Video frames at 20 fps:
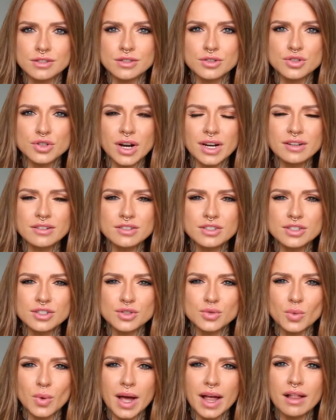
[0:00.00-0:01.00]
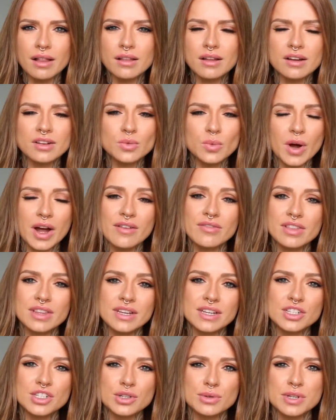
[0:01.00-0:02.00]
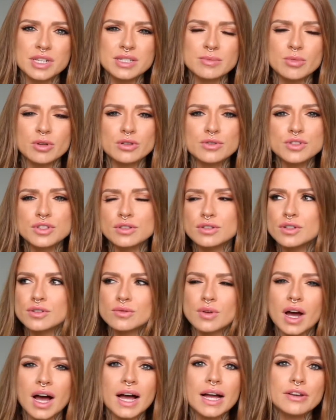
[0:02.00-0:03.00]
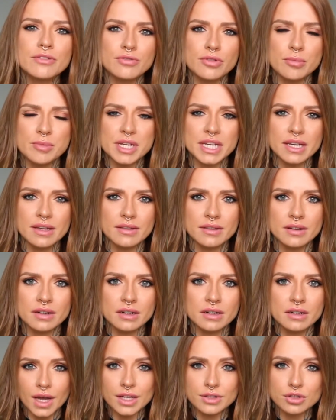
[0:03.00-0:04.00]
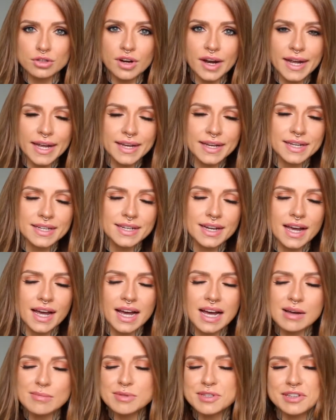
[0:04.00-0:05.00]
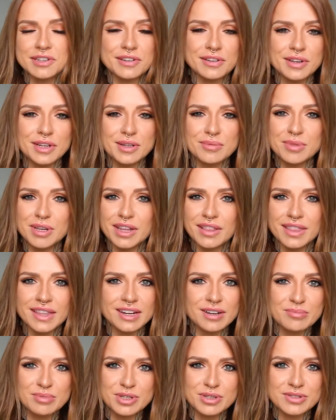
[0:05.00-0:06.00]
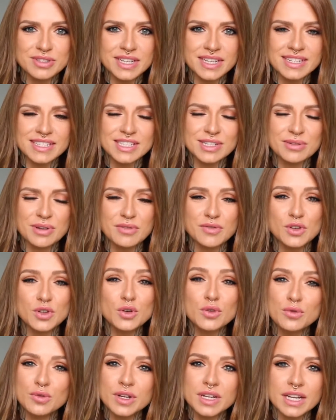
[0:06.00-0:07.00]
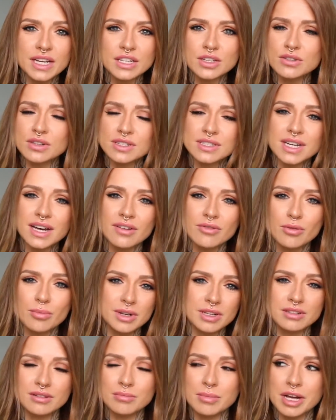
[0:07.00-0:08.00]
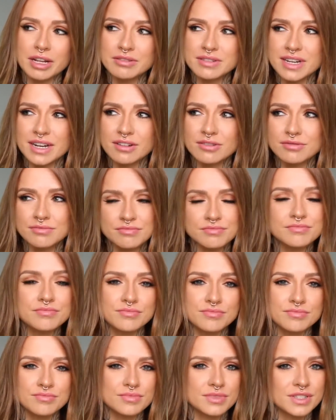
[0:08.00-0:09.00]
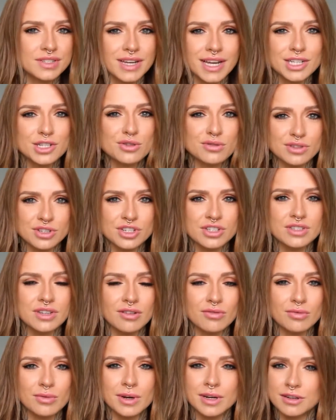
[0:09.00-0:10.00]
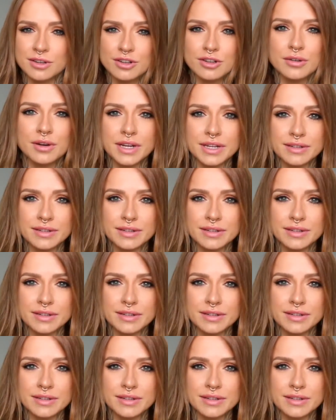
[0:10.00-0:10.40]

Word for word: So try not to dwell on whatever the issue is, but also don't hide from it either. And crying can absolutely be therapeutic, so if you feel like you need to have a little meltdown, schedule yourself one and do